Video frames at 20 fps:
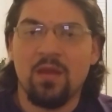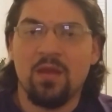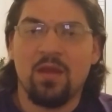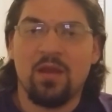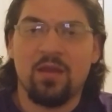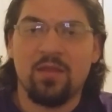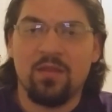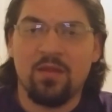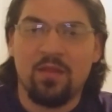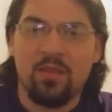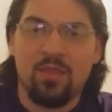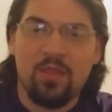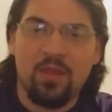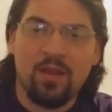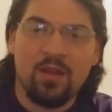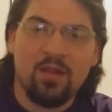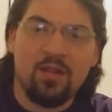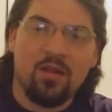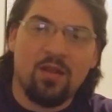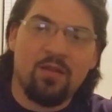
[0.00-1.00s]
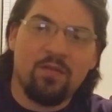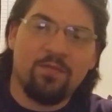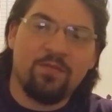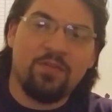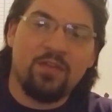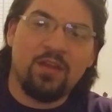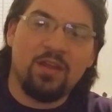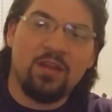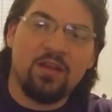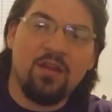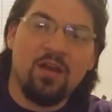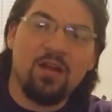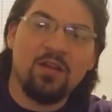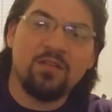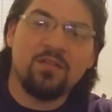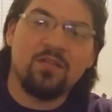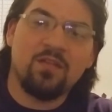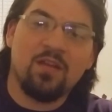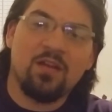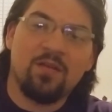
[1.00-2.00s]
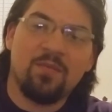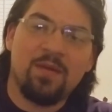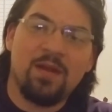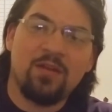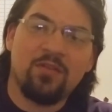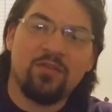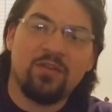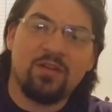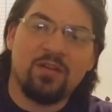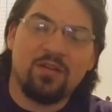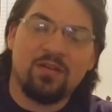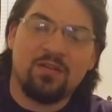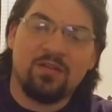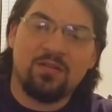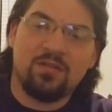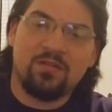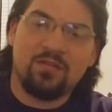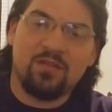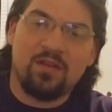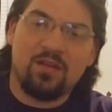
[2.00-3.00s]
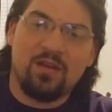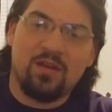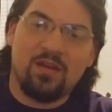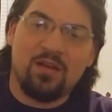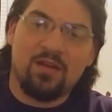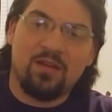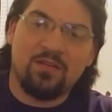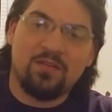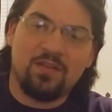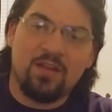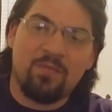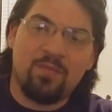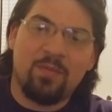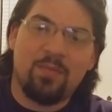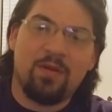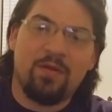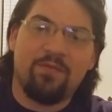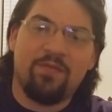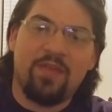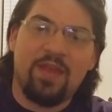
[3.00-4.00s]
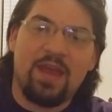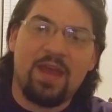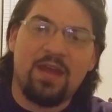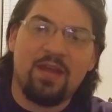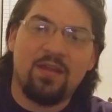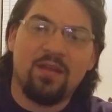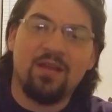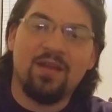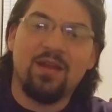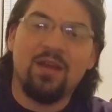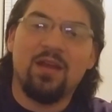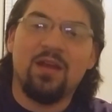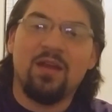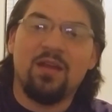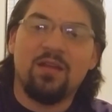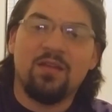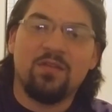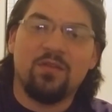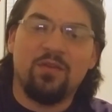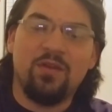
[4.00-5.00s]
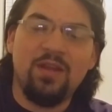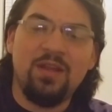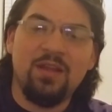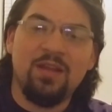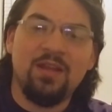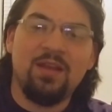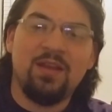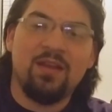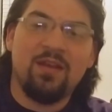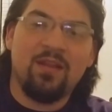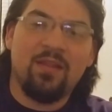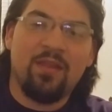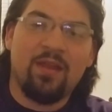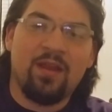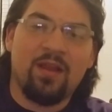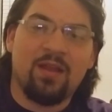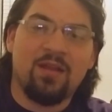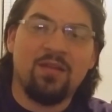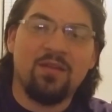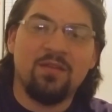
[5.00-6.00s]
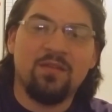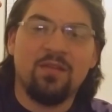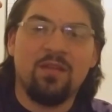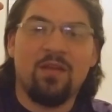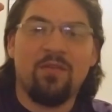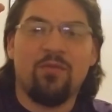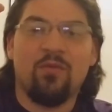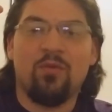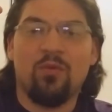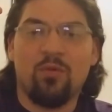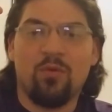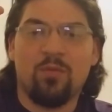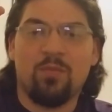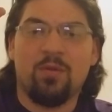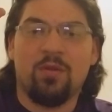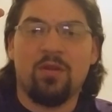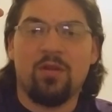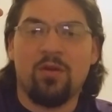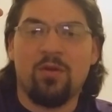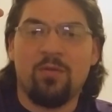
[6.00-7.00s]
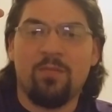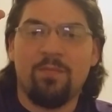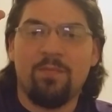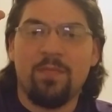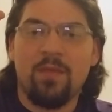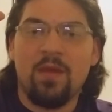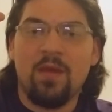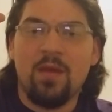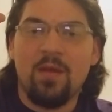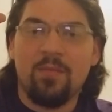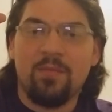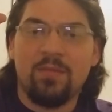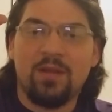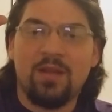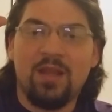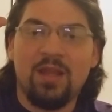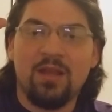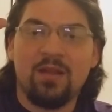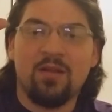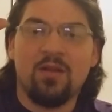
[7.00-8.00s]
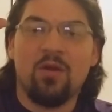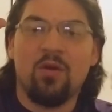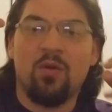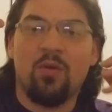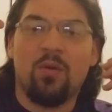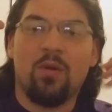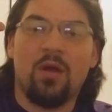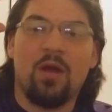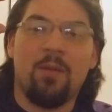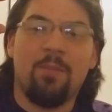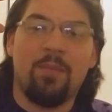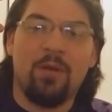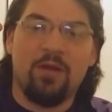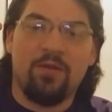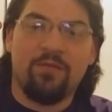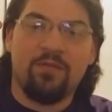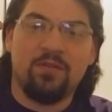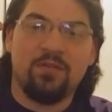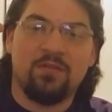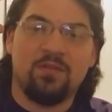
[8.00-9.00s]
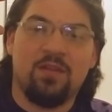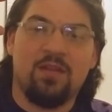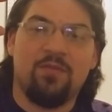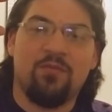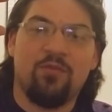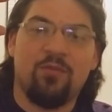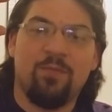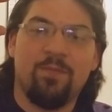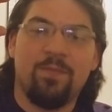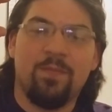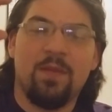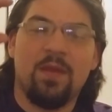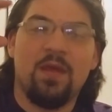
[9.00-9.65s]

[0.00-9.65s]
And then think of the God Slayer magic as a step above that. So he can eat anything at his level or below, but he can't go above his level.